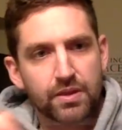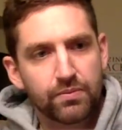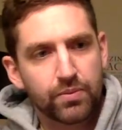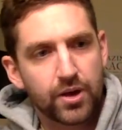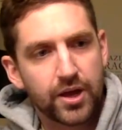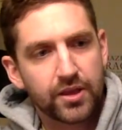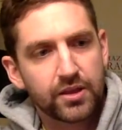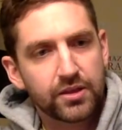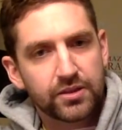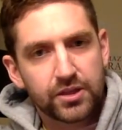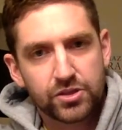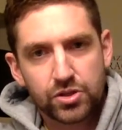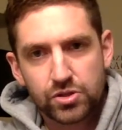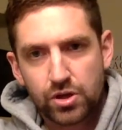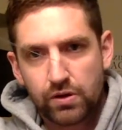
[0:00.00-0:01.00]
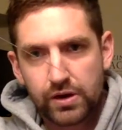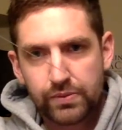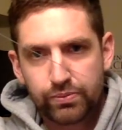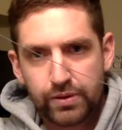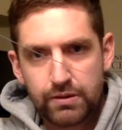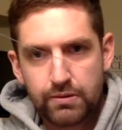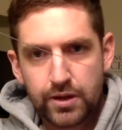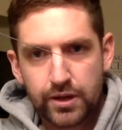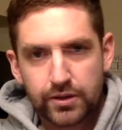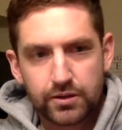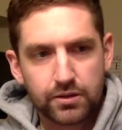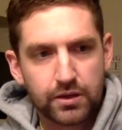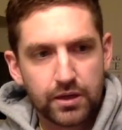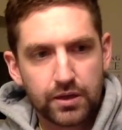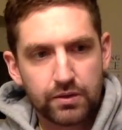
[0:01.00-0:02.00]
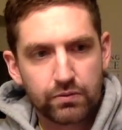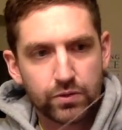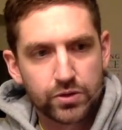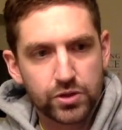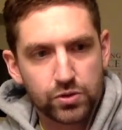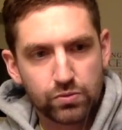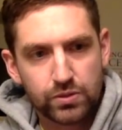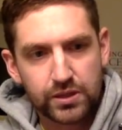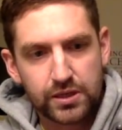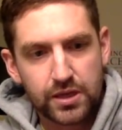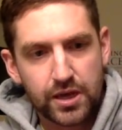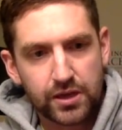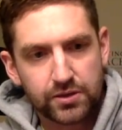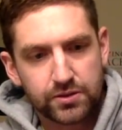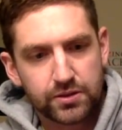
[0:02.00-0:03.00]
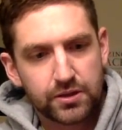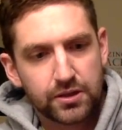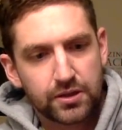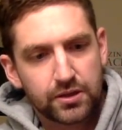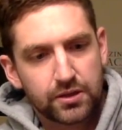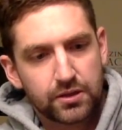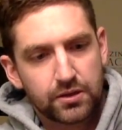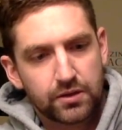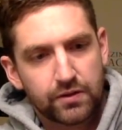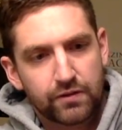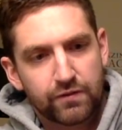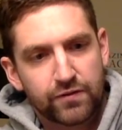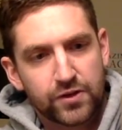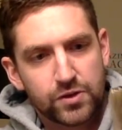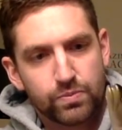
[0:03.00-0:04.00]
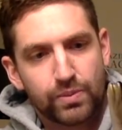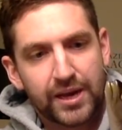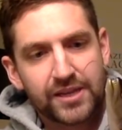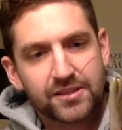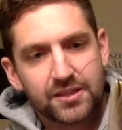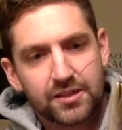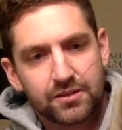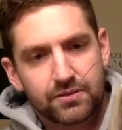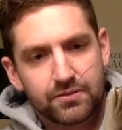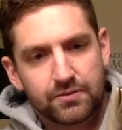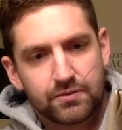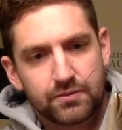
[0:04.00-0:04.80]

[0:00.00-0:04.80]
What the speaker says: But this is already pre-rigged, and which is really nice. Fish bites it,